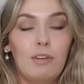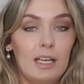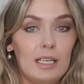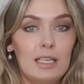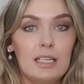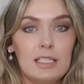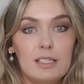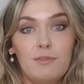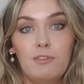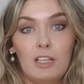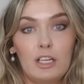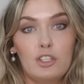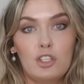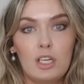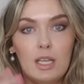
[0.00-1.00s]
Redness,
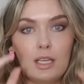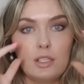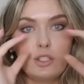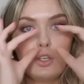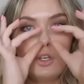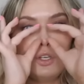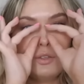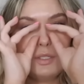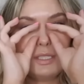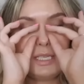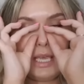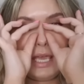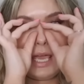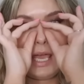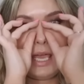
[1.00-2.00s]
flushing. So you'll
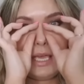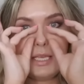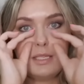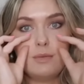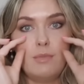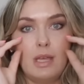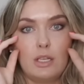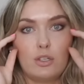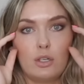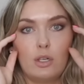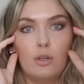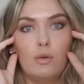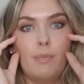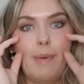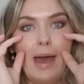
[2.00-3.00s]
see a
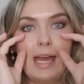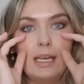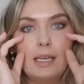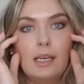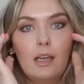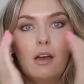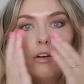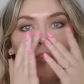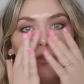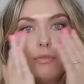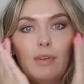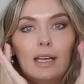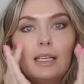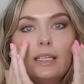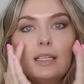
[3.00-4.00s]
symmetrical pattern of
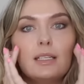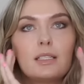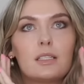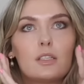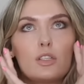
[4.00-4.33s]
redness.